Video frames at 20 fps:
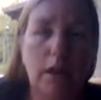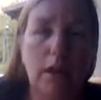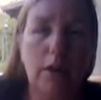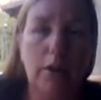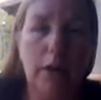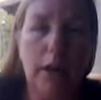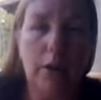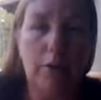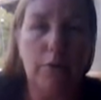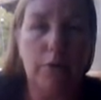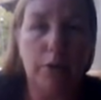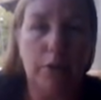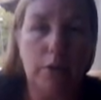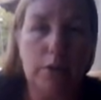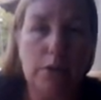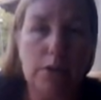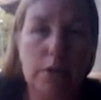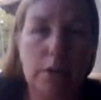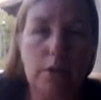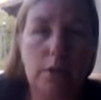Okay,
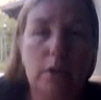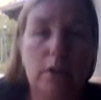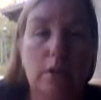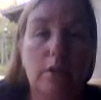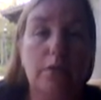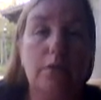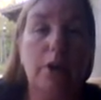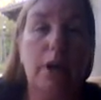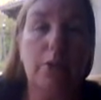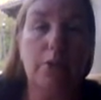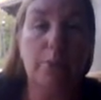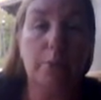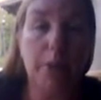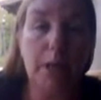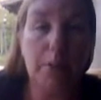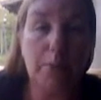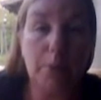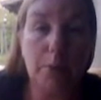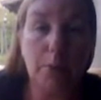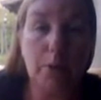first, look for other
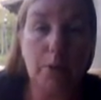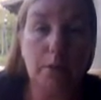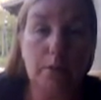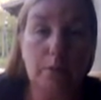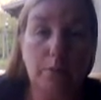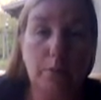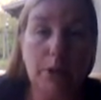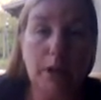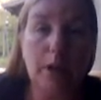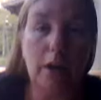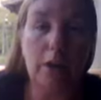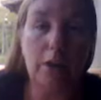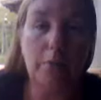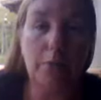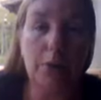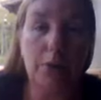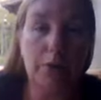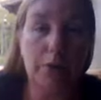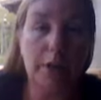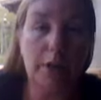people. We call
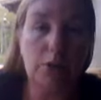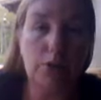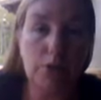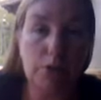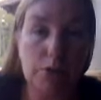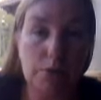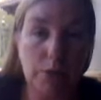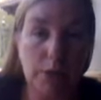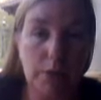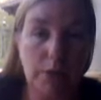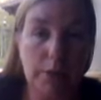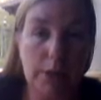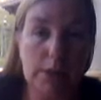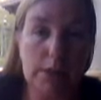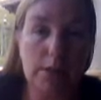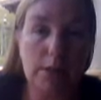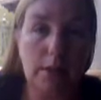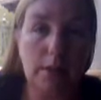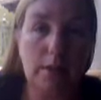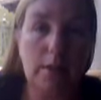them earth angels for a
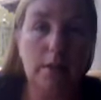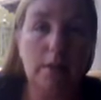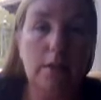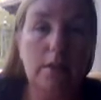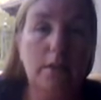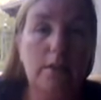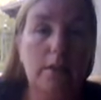reason.